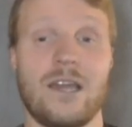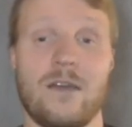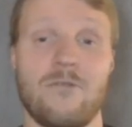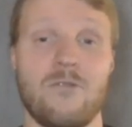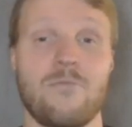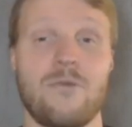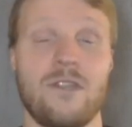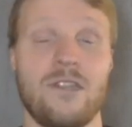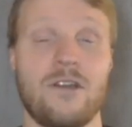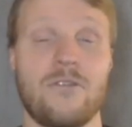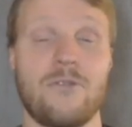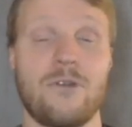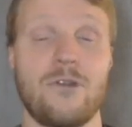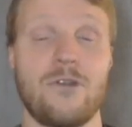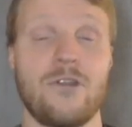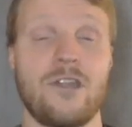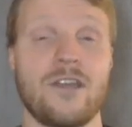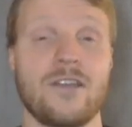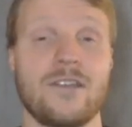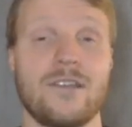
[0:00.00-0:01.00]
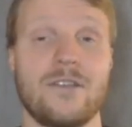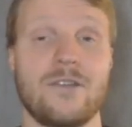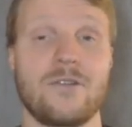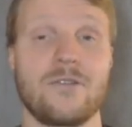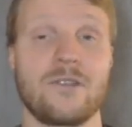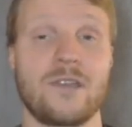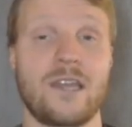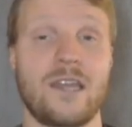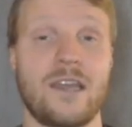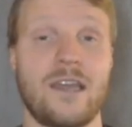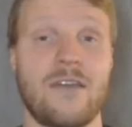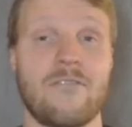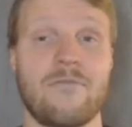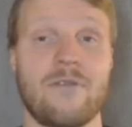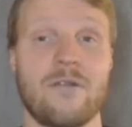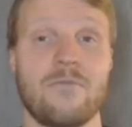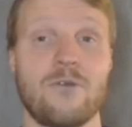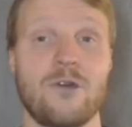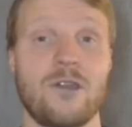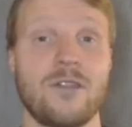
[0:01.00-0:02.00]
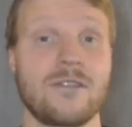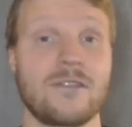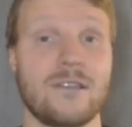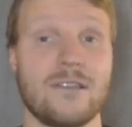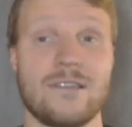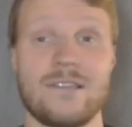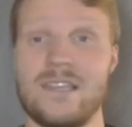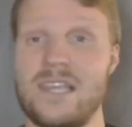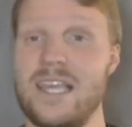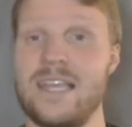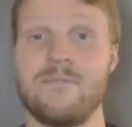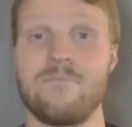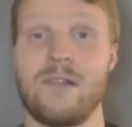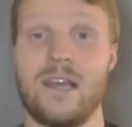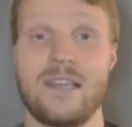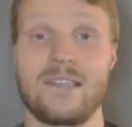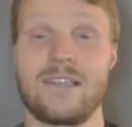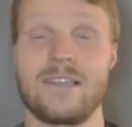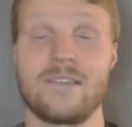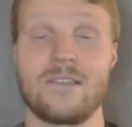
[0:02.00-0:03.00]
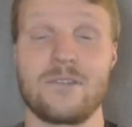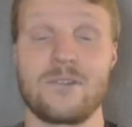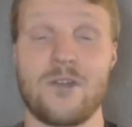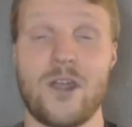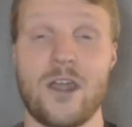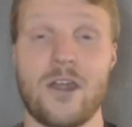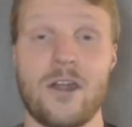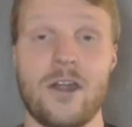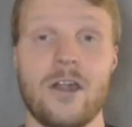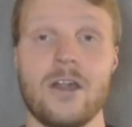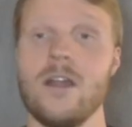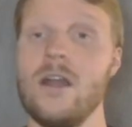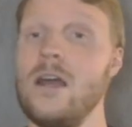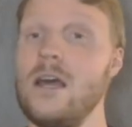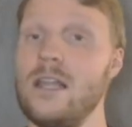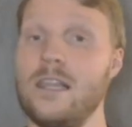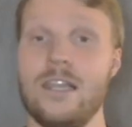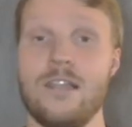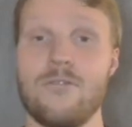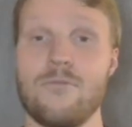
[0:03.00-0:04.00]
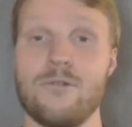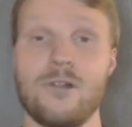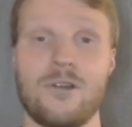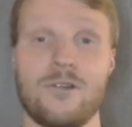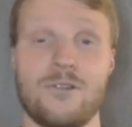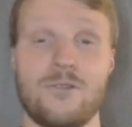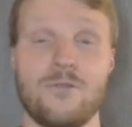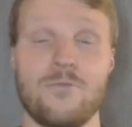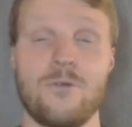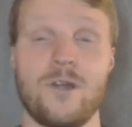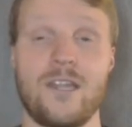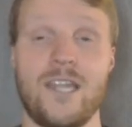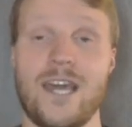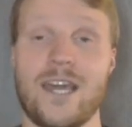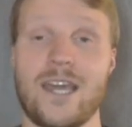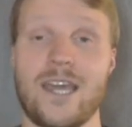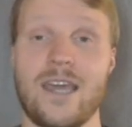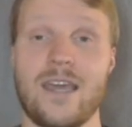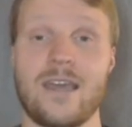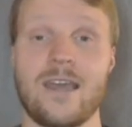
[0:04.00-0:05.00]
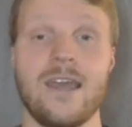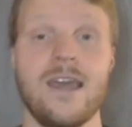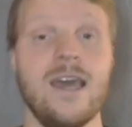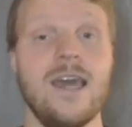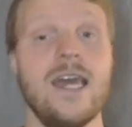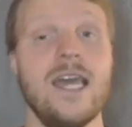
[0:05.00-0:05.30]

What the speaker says: it would be Darwin Nunez in terms of getting FPL points, because he plays as a striker. Liverpool are super attacking.